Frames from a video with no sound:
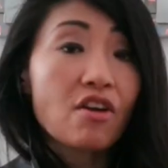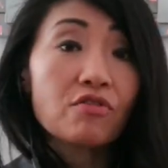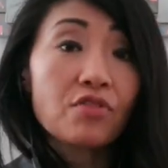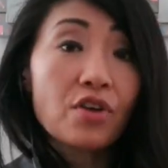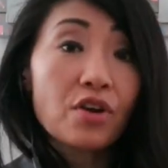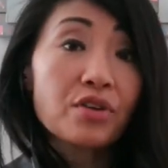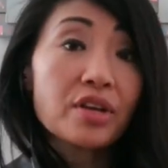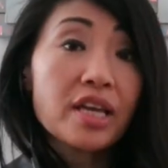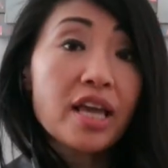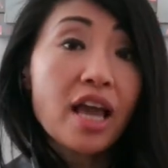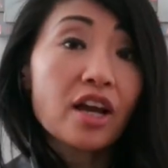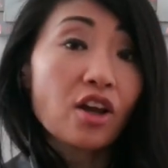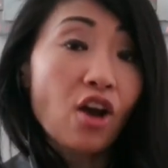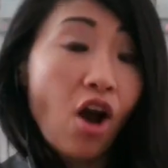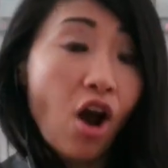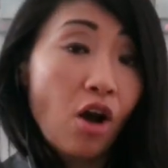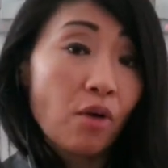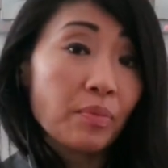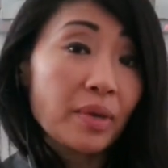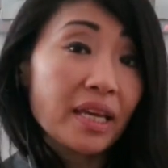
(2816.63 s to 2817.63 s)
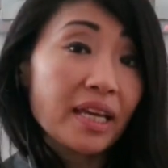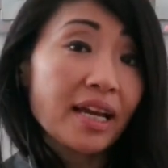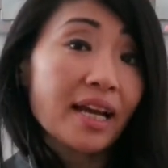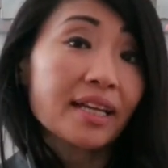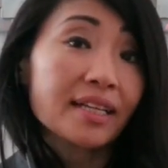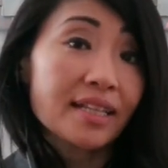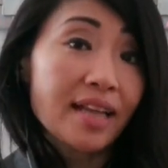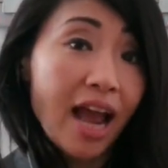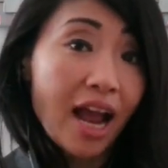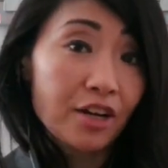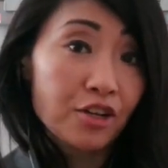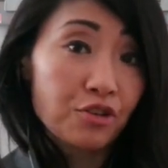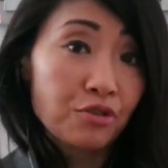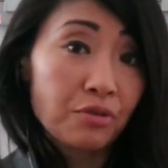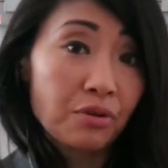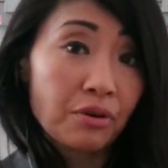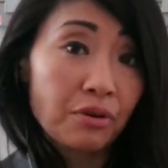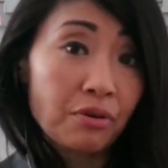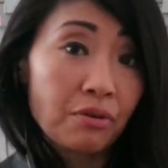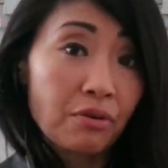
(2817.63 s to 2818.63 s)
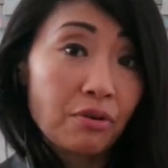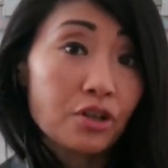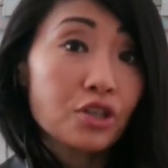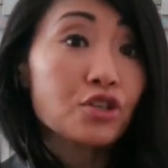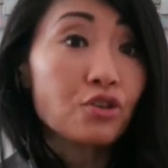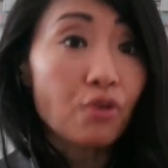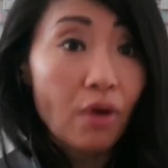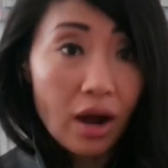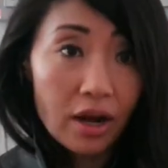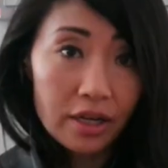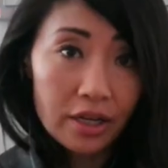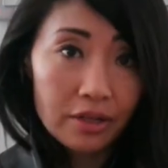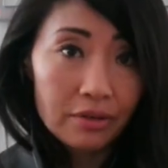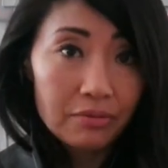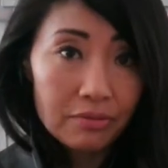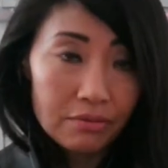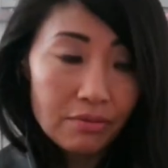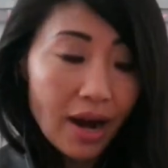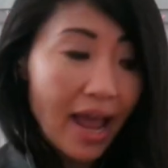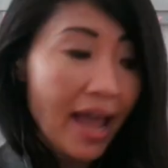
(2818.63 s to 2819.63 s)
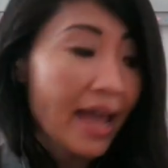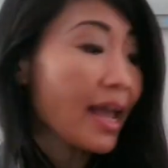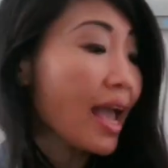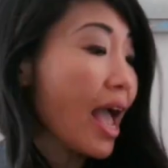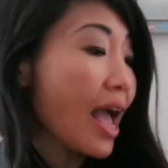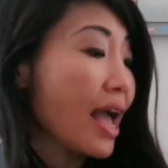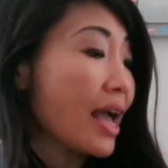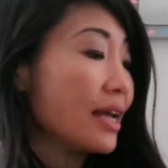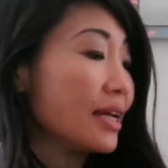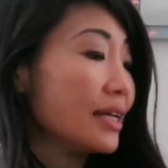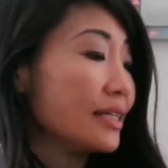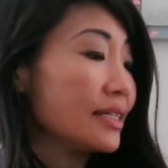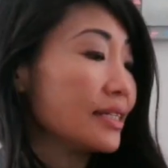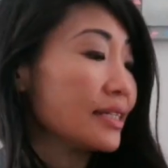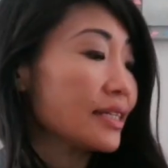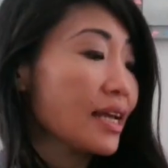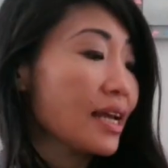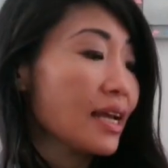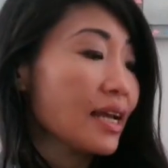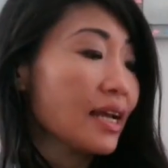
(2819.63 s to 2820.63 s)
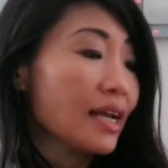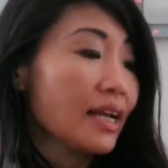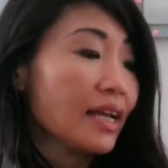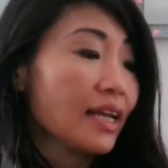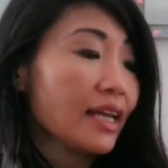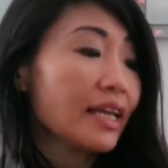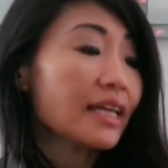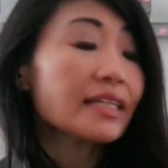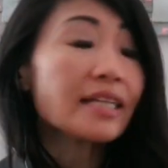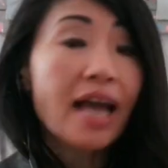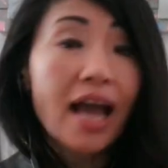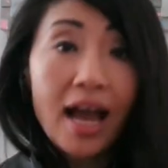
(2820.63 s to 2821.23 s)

very calming natural drug, right? And it